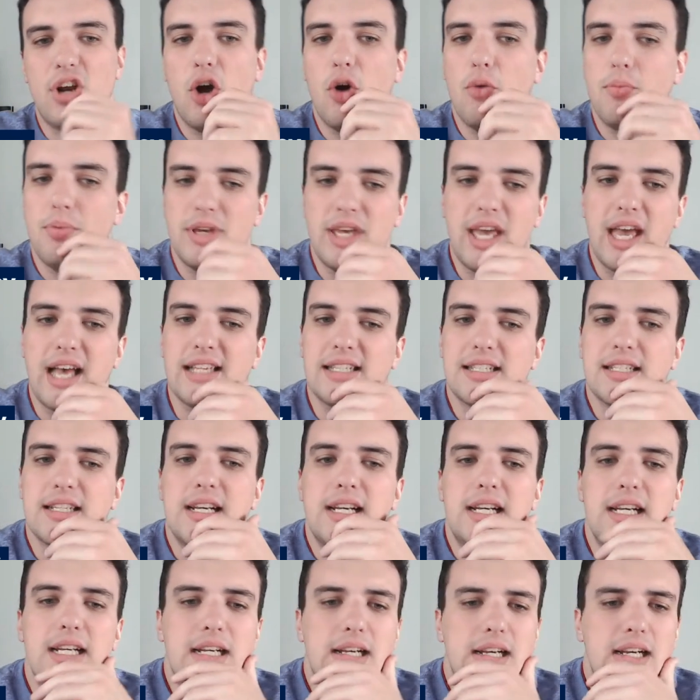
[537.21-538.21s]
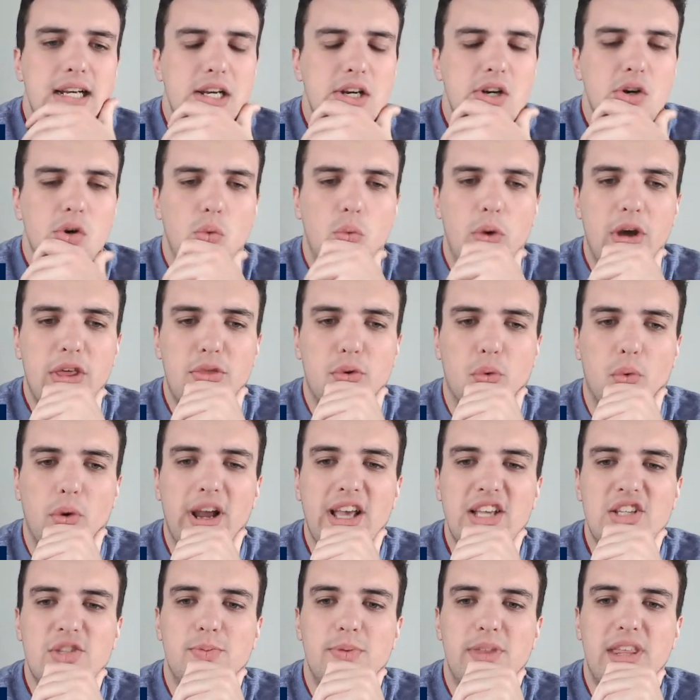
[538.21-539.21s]
OPS with
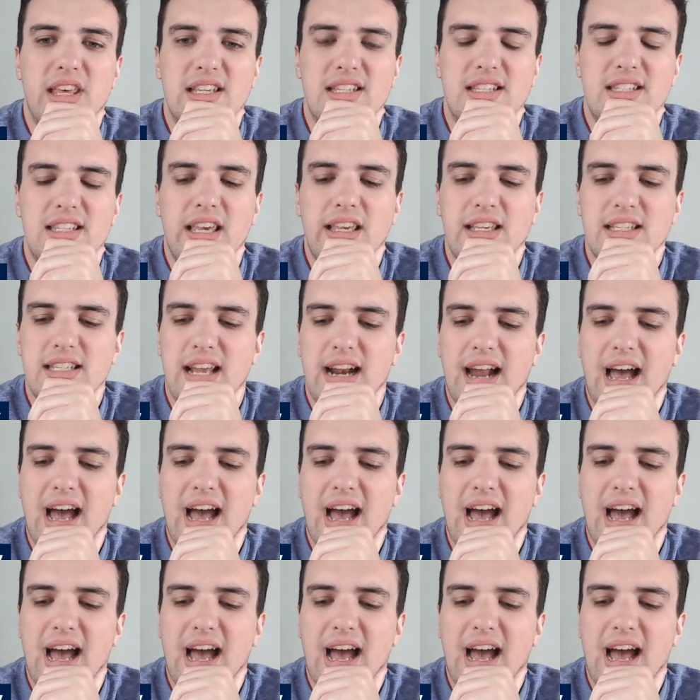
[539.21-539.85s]
RISP this season.